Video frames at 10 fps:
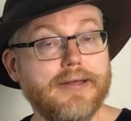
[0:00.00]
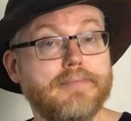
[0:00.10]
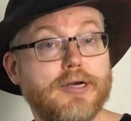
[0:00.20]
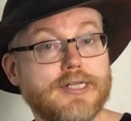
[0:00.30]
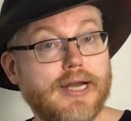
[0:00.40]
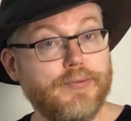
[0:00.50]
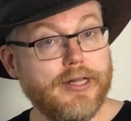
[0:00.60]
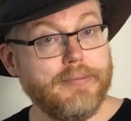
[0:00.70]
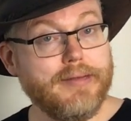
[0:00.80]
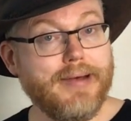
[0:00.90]
but I will
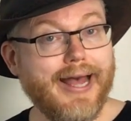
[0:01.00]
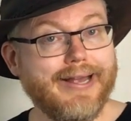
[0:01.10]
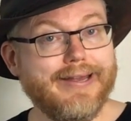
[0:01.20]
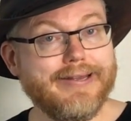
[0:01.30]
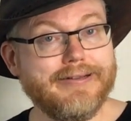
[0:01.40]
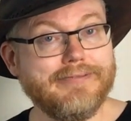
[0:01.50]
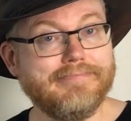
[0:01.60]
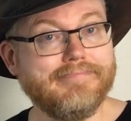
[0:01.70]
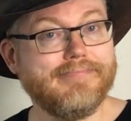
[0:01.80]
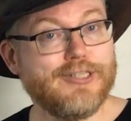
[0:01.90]
be back.
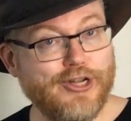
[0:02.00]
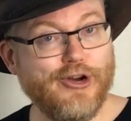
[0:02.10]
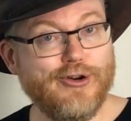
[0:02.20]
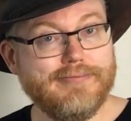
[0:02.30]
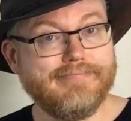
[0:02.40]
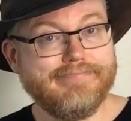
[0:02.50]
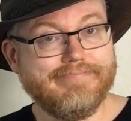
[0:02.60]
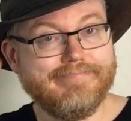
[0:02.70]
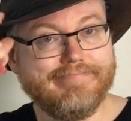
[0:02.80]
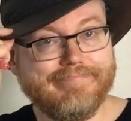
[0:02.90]
So,
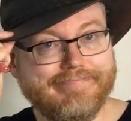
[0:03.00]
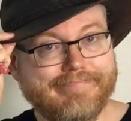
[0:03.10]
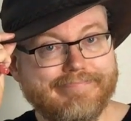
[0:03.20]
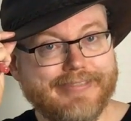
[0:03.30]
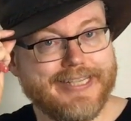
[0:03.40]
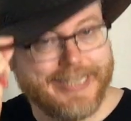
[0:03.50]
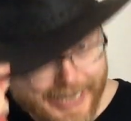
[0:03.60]
see you